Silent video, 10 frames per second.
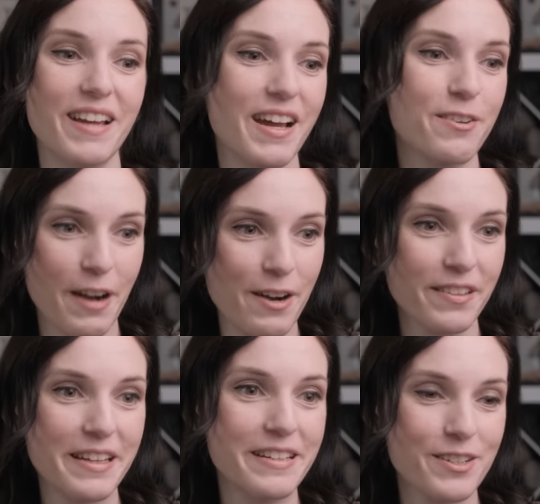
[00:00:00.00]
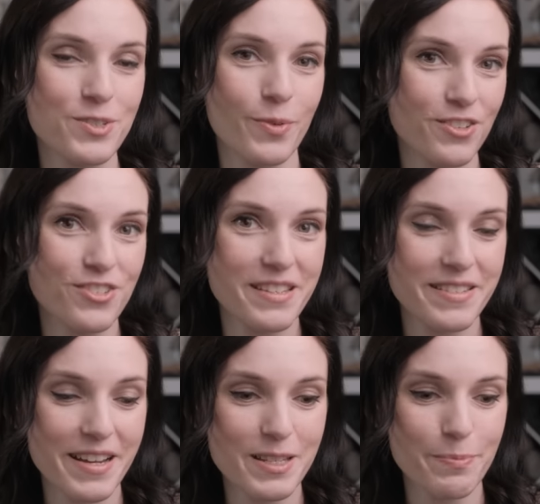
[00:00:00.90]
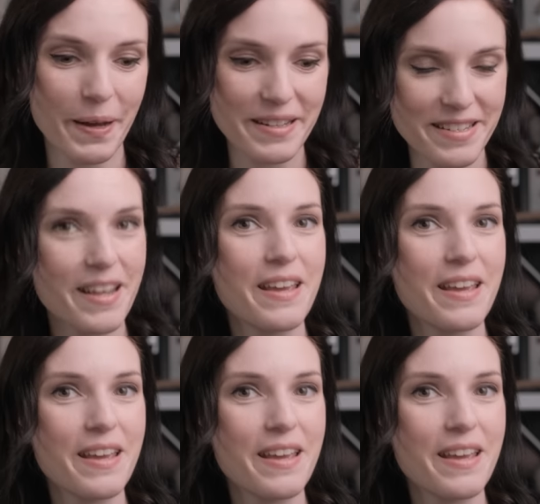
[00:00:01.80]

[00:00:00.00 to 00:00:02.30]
I rarely knit a swatch these days, but